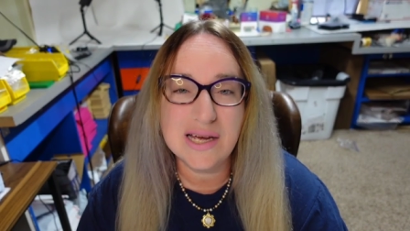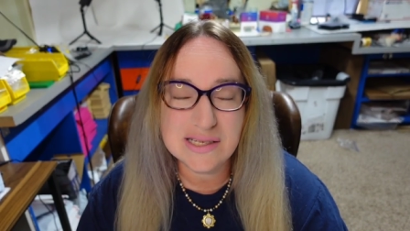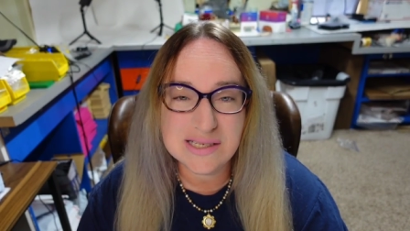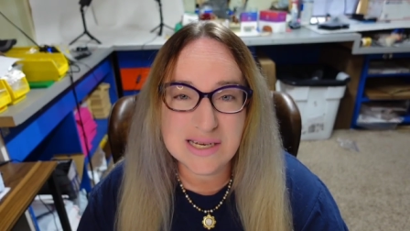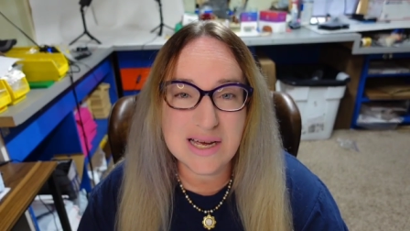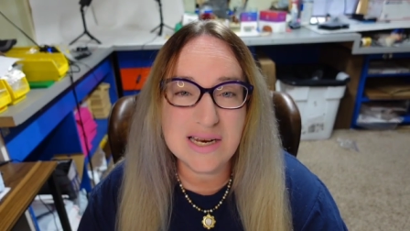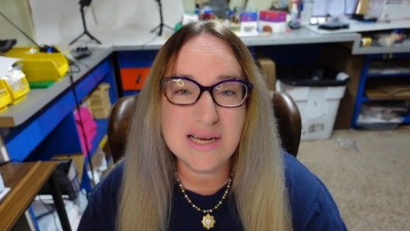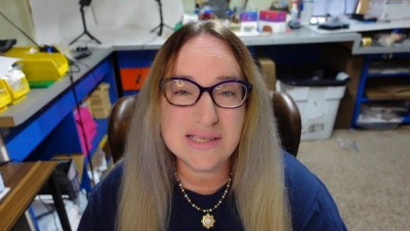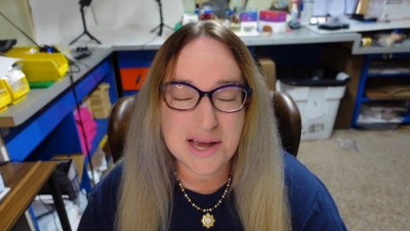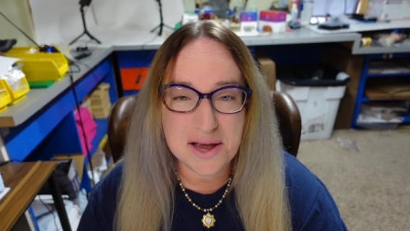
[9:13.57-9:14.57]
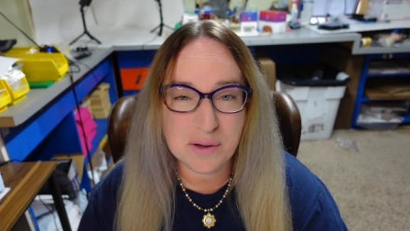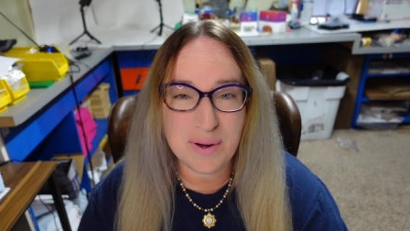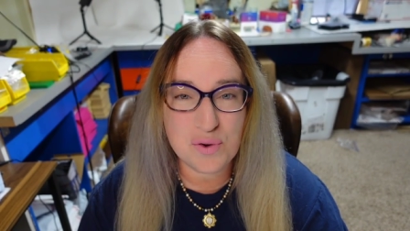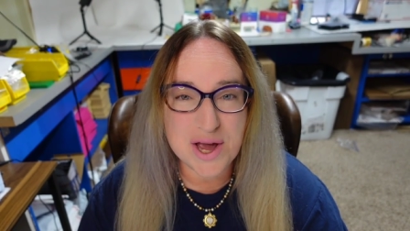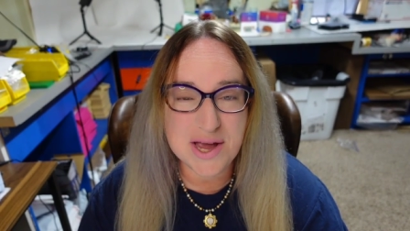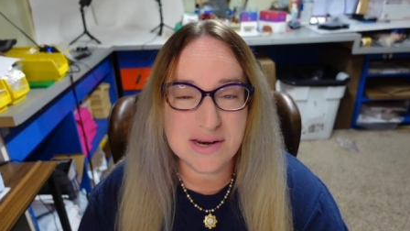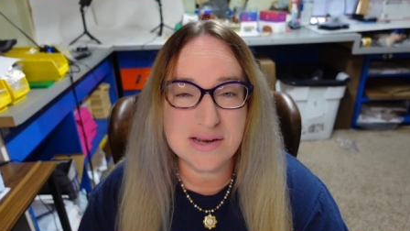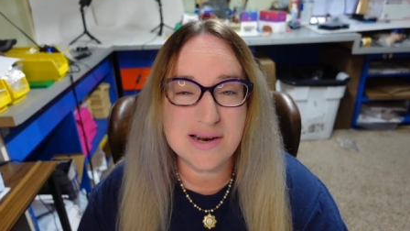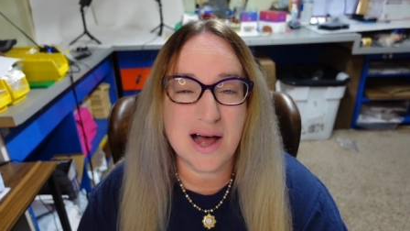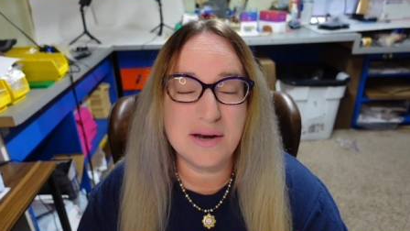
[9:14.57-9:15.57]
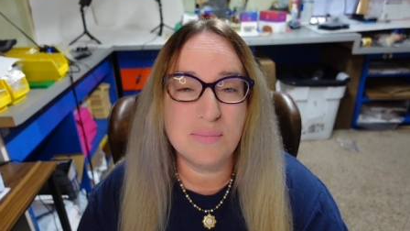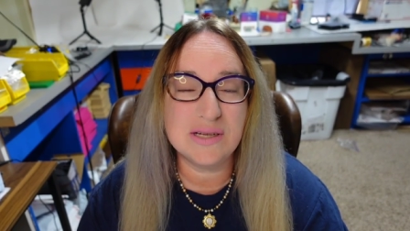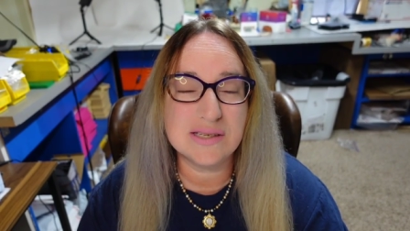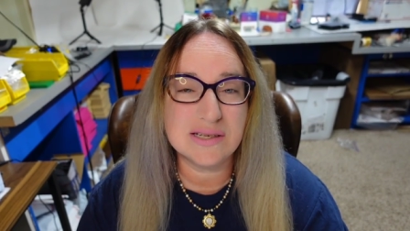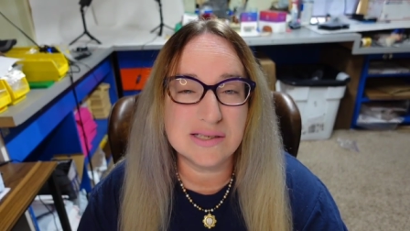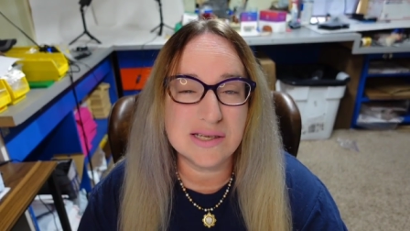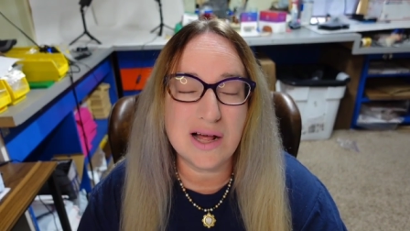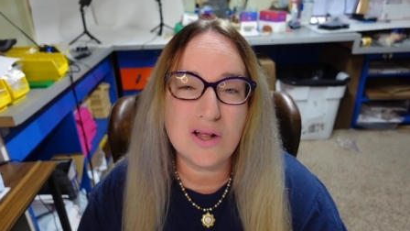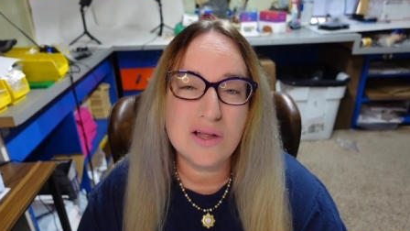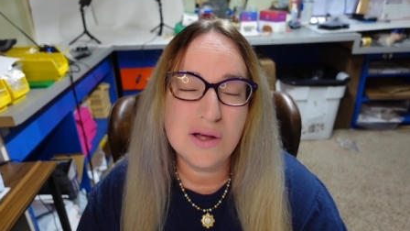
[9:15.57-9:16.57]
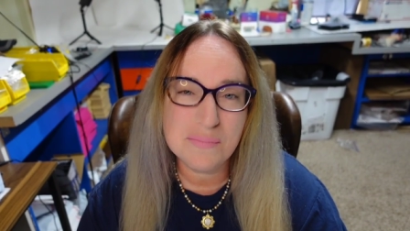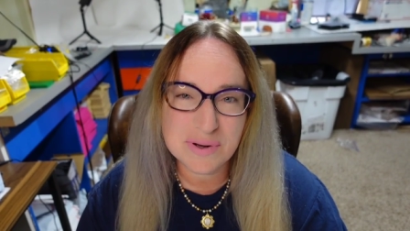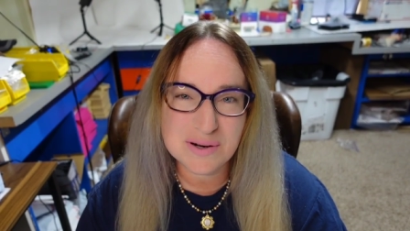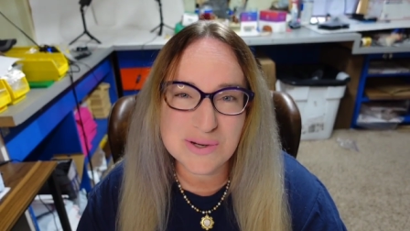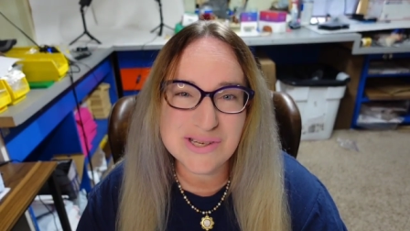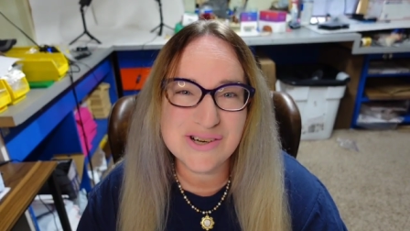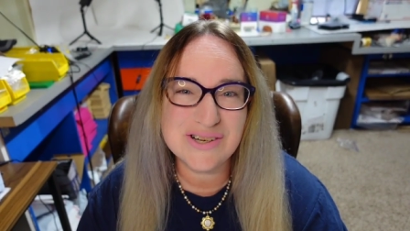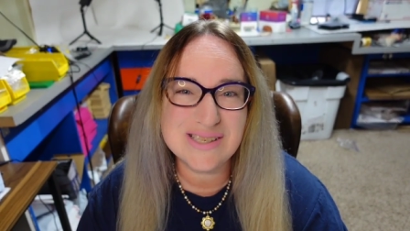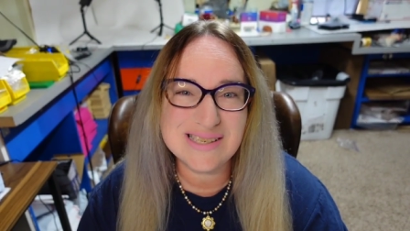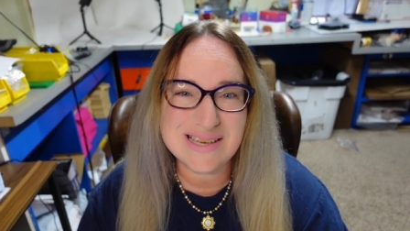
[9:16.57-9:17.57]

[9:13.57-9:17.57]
It did take about 8 to 9 months to sell, but it was a good